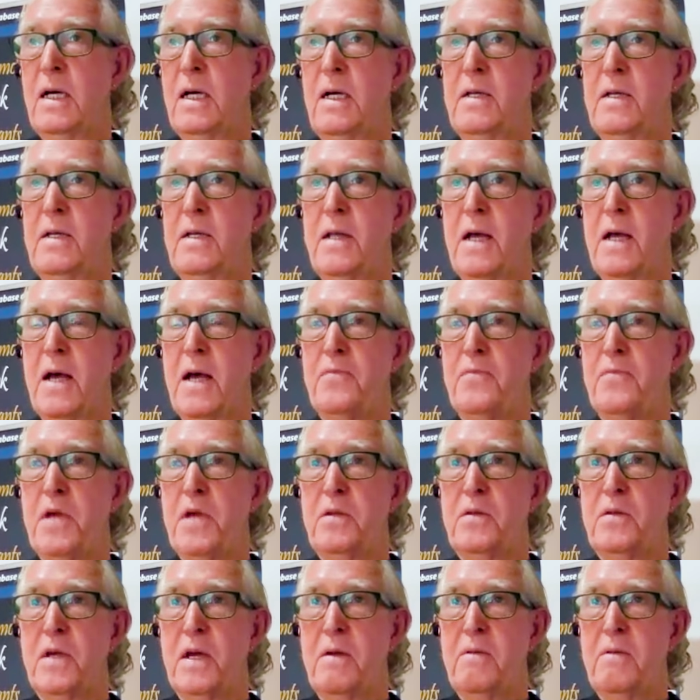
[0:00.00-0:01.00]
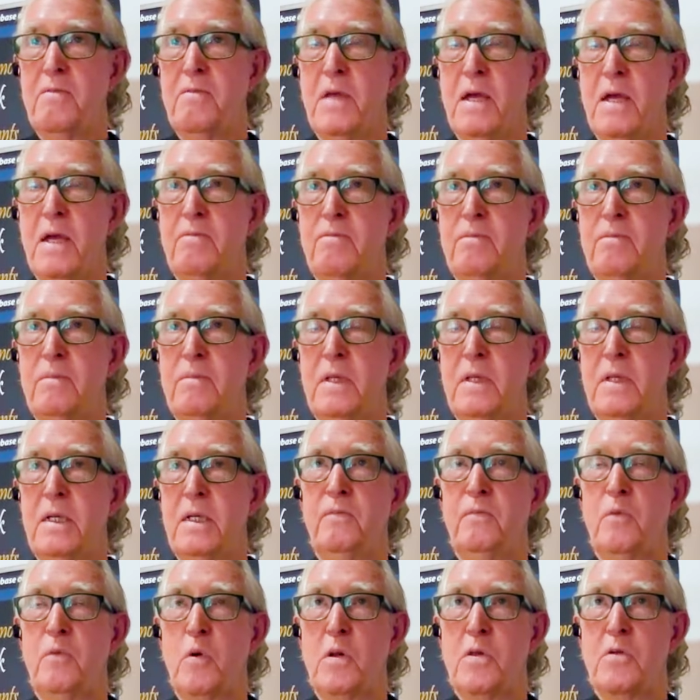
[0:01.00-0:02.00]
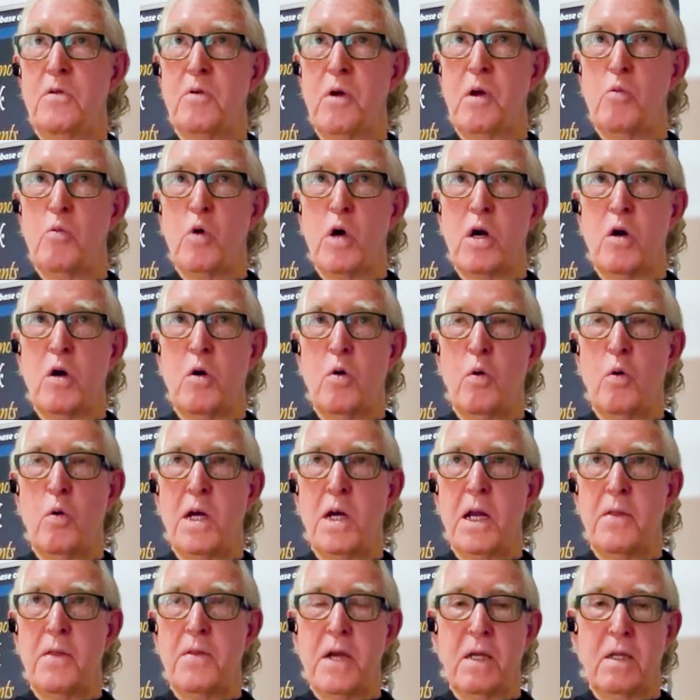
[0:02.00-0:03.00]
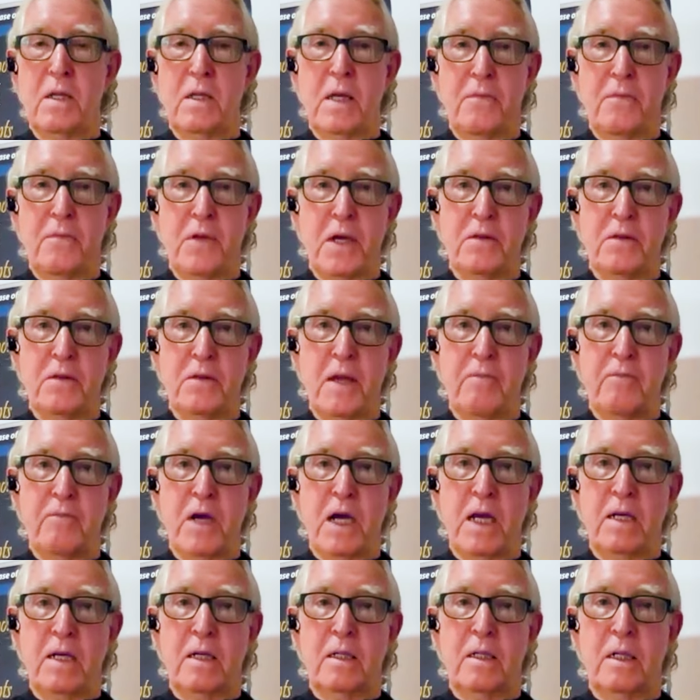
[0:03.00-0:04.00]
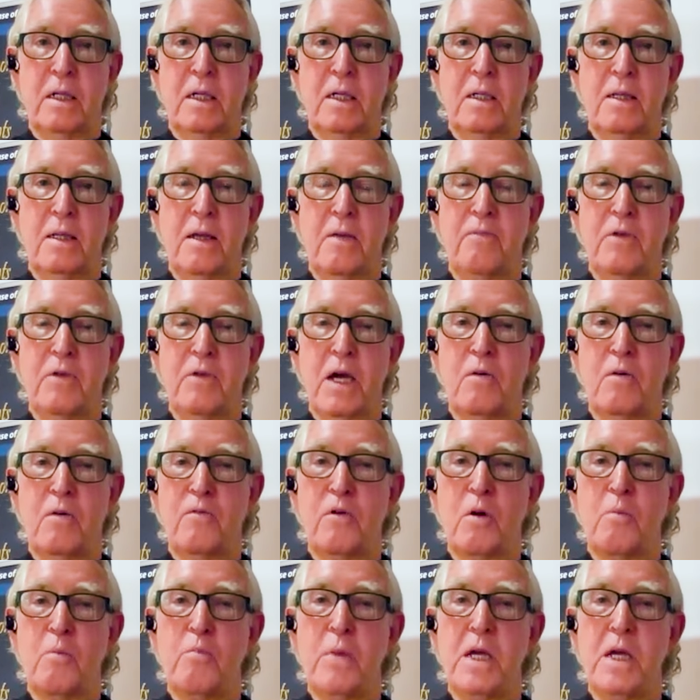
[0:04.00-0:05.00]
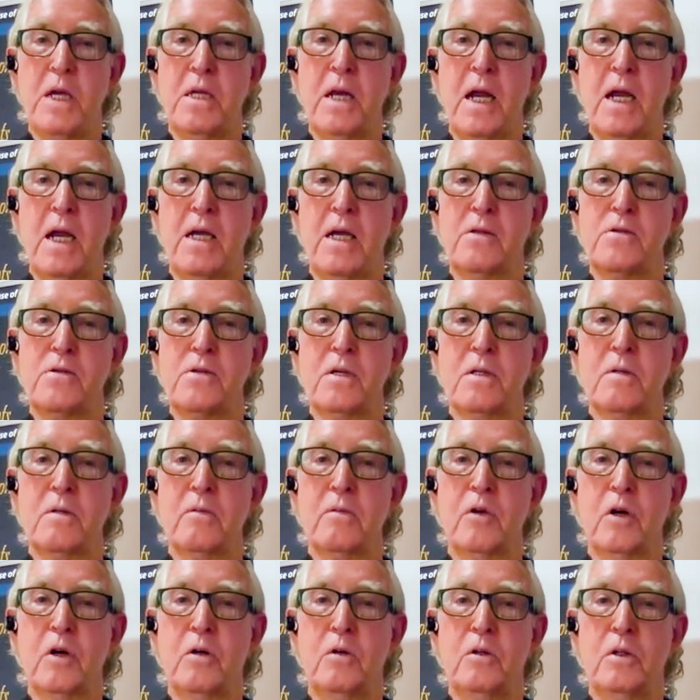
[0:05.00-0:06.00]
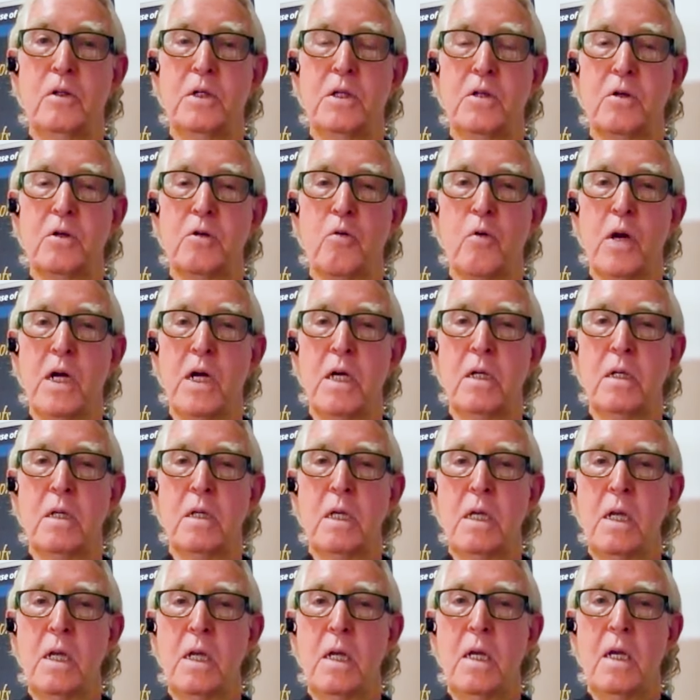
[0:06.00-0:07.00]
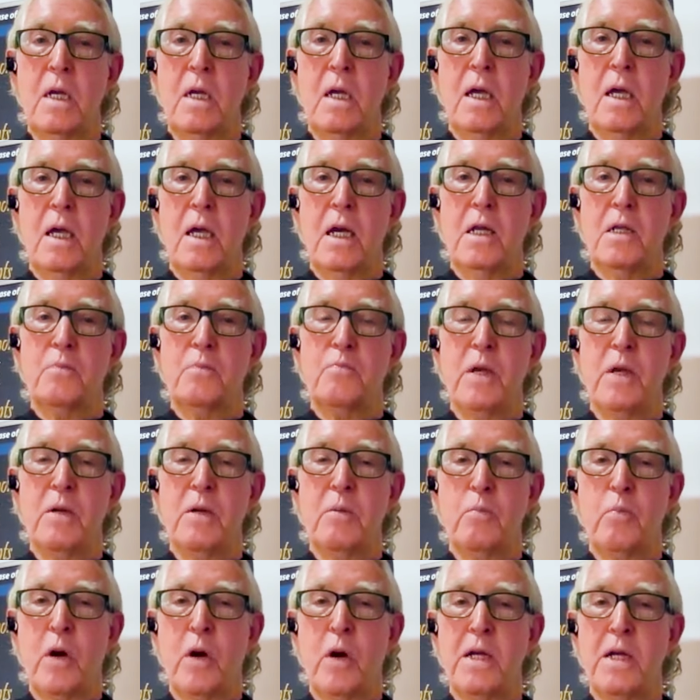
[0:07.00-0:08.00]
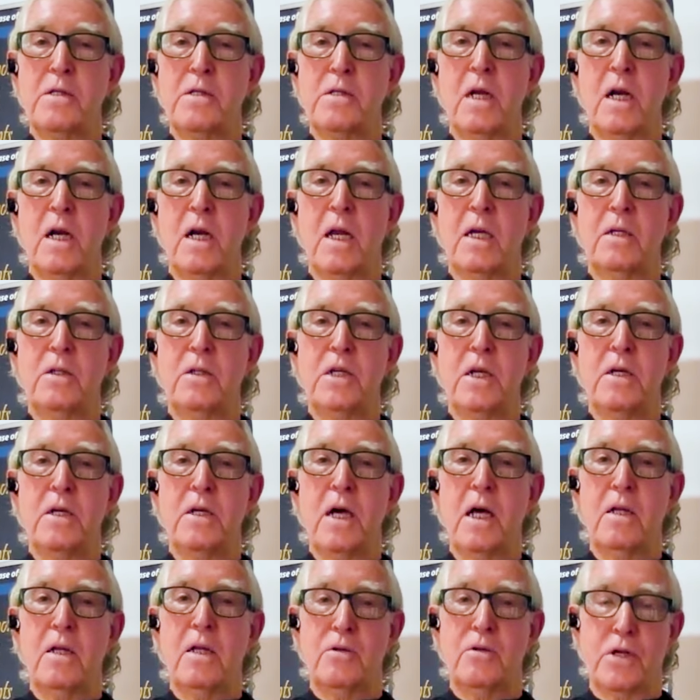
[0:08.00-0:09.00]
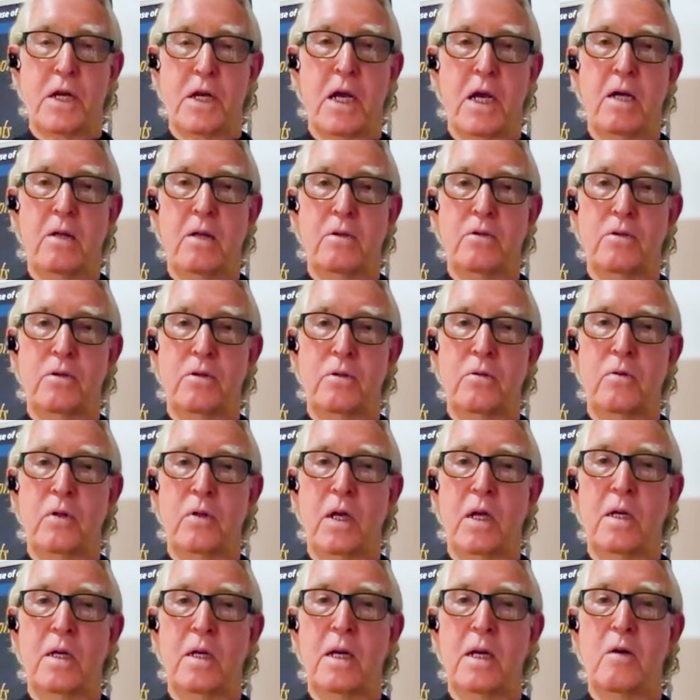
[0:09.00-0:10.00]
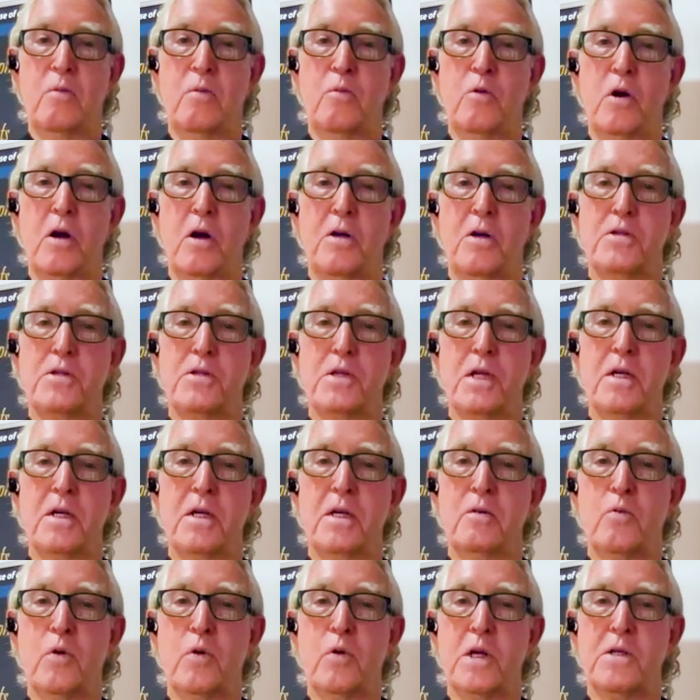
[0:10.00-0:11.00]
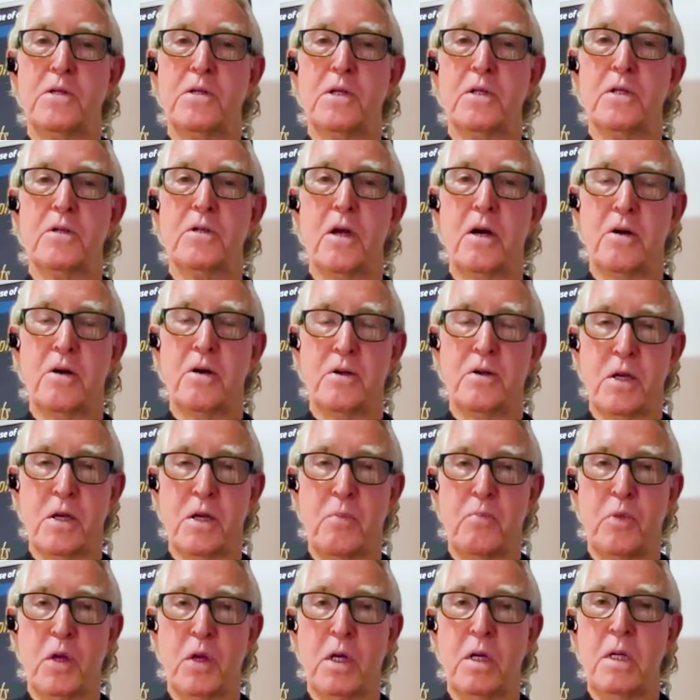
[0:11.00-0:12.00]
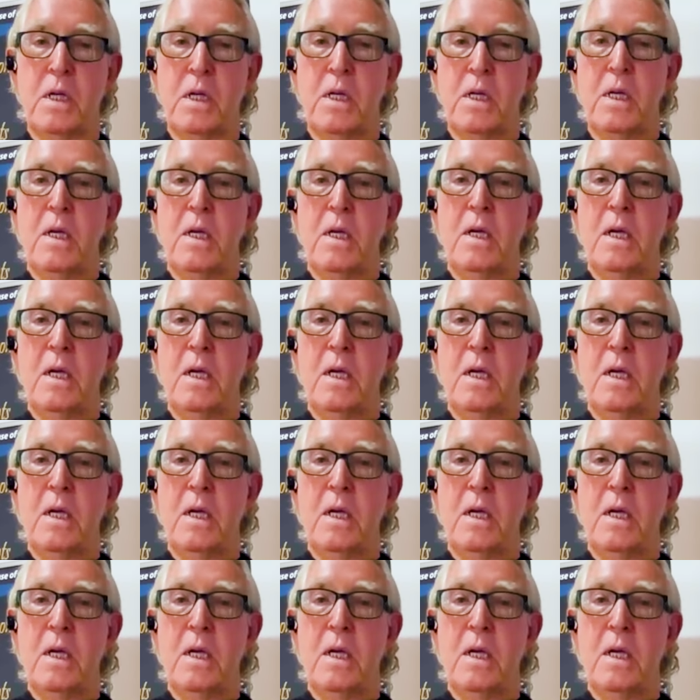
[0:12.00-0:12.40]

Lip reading: I think they've 43101. I think they've got over 1 million ounces of gold in the ground and it's being priced at like $10 an ounce. And here we are sitting at 2,600 and something.